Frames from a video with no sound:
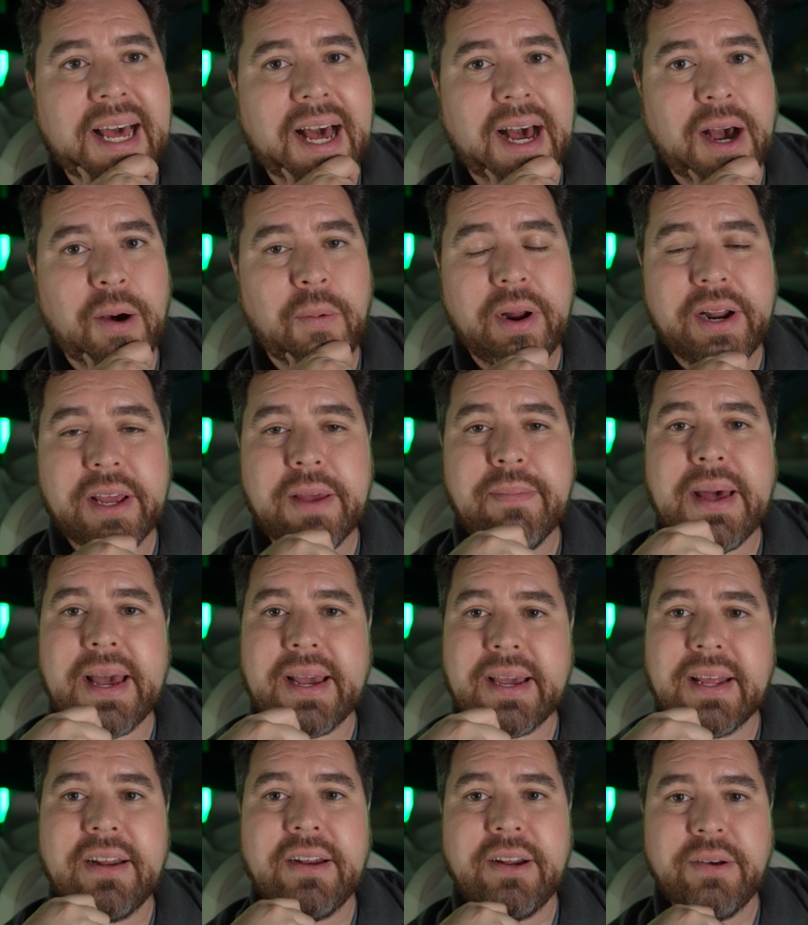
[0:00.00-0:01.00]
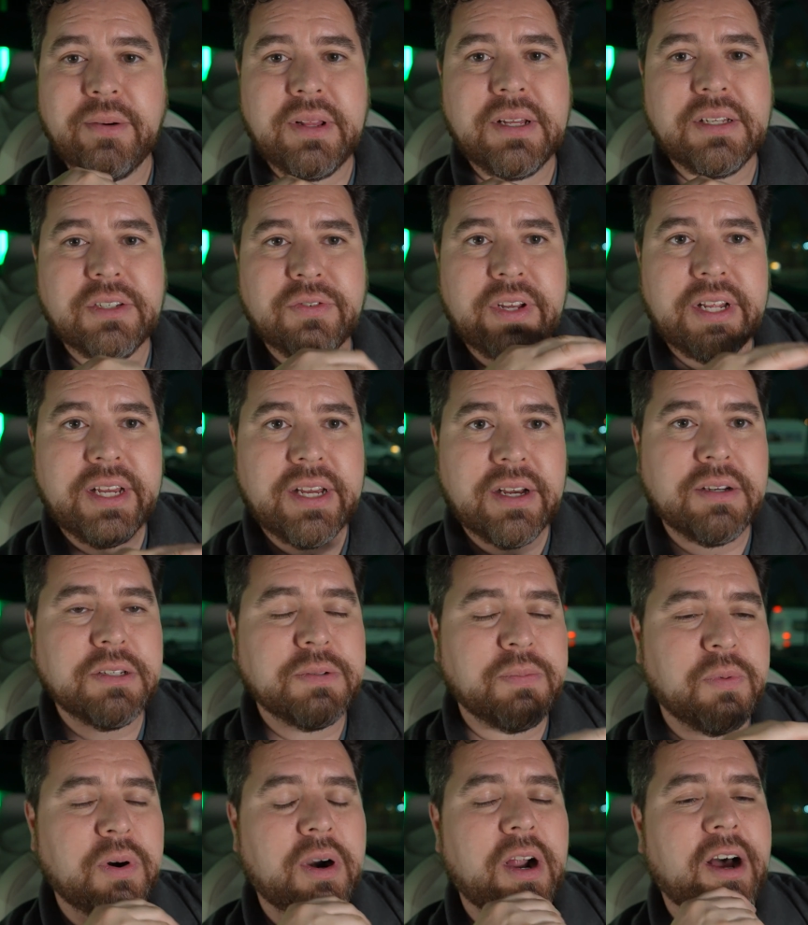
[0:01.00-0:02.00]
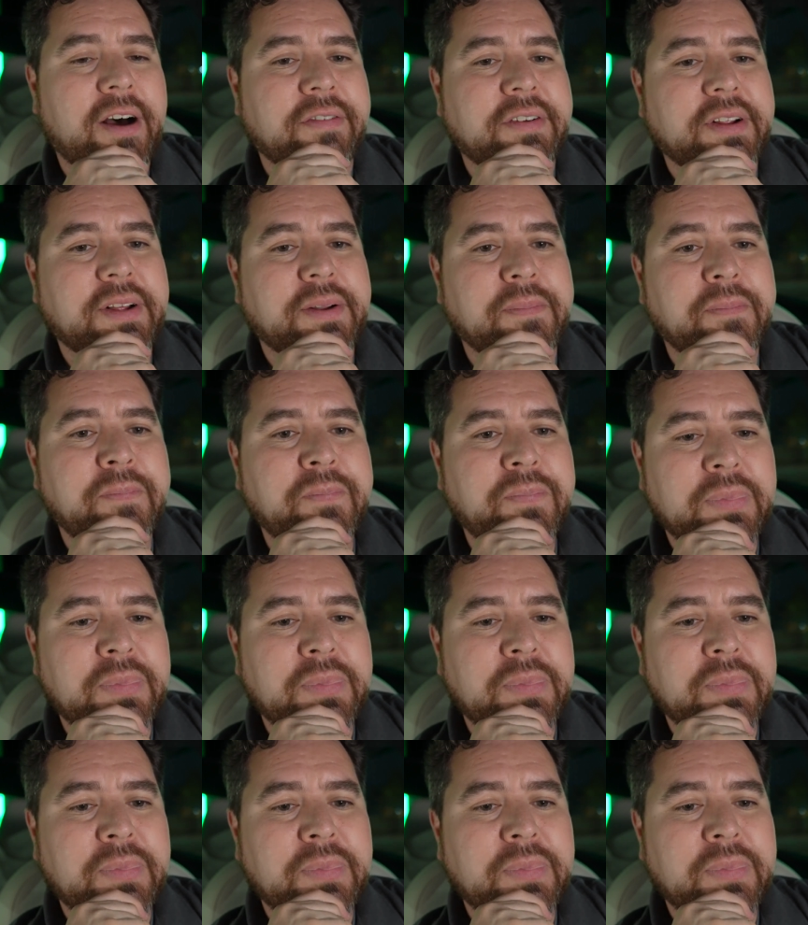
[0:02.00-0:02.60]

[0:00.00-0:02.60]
I want to get back into doing these videos more often.